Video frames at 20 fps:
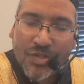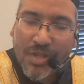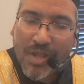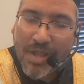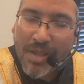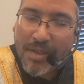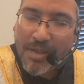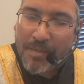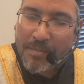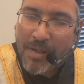
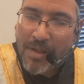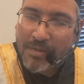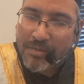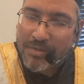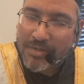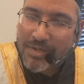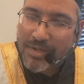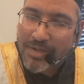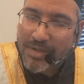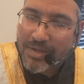
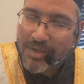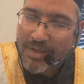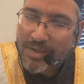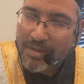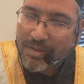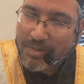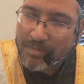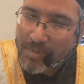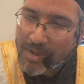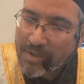about
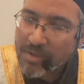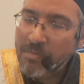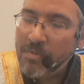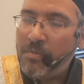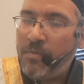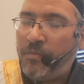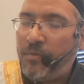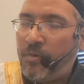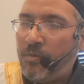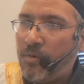making
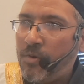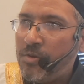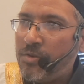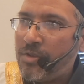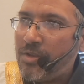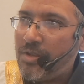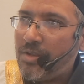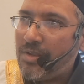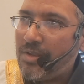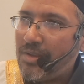people feel
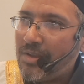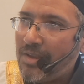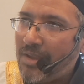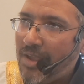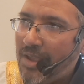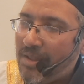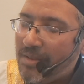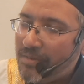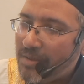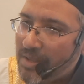worthy
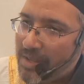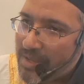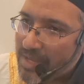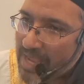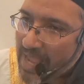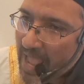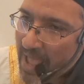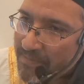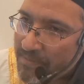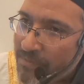and
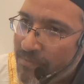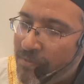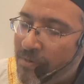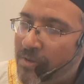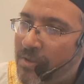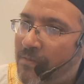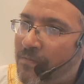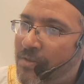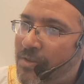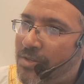having
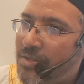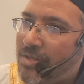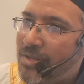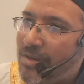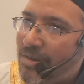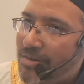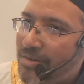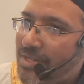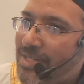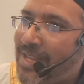forgiveness
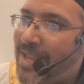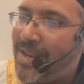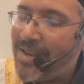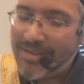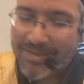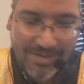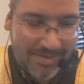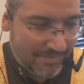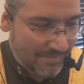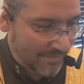and
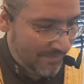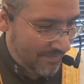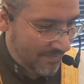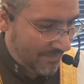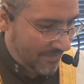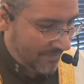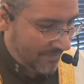understanding them.